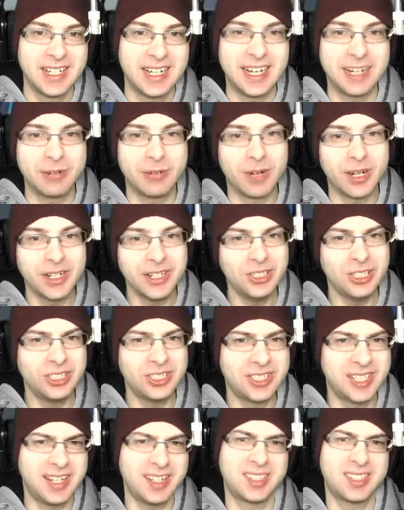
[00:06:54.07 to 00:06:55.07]
I wanted to
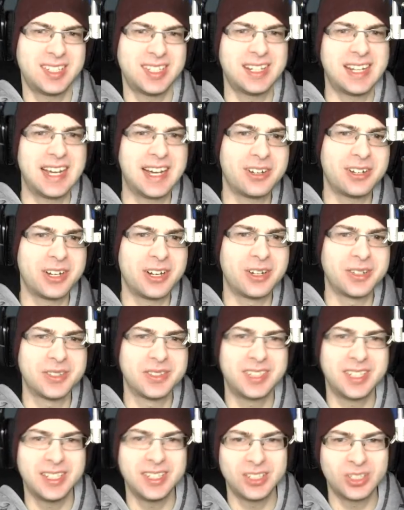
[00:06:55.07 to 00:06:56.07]
test it out
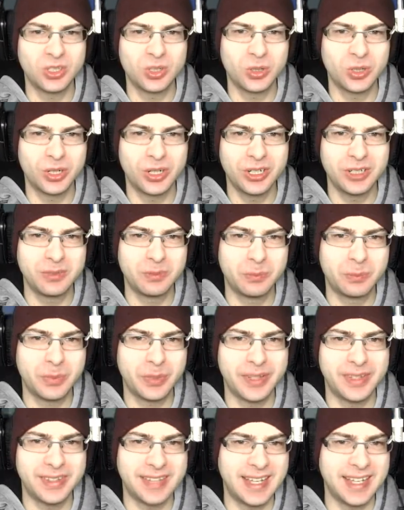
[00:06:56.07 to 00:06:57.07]
on Discord,
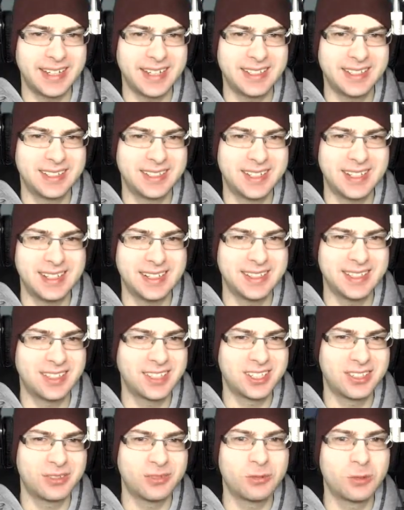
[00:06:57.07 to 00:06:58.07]
but that that
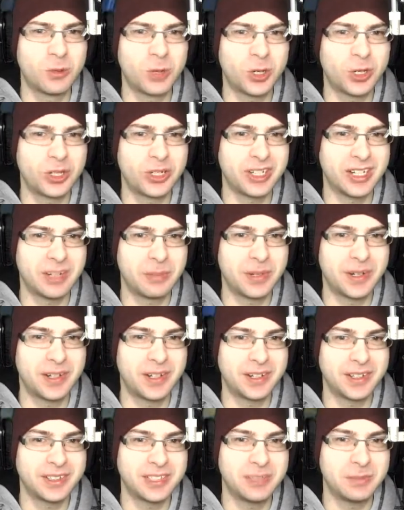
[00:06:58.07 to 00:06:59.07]
doesn't work
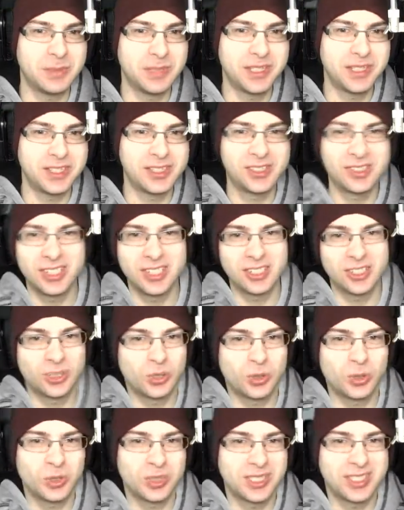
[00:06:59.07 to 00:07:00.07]
apparently because
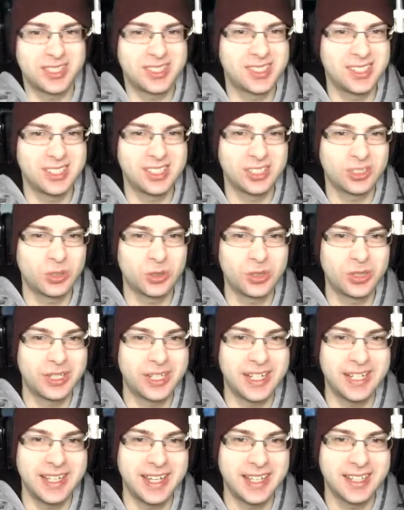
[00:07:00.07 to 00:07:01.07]
Discord is Discord,
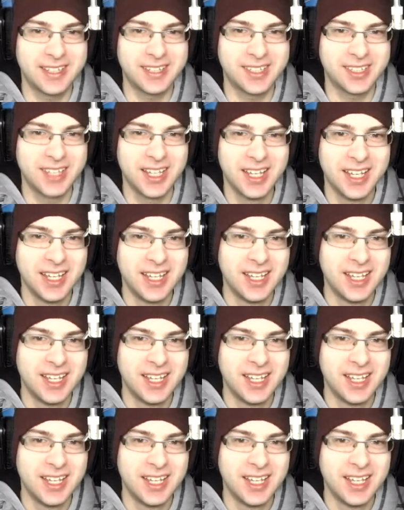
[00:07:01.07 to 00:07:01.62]
I guess.